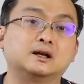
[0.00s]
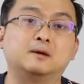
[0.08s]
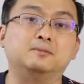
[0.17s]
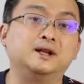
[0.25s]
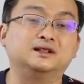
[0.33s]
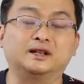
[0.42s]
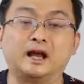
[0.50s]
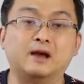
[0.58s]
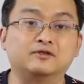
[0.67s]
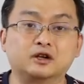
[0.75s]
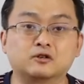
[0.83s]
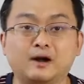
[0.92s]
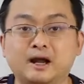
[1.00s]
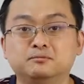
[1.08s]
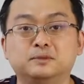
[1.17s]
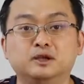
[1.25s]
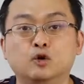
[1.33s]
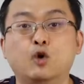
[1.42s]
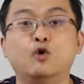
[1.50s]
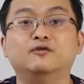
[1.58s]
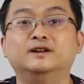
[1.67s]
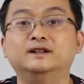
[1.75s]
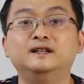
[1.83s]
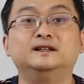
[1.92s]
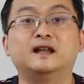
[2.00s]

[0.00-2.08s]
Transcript: companies like Evergrande being overly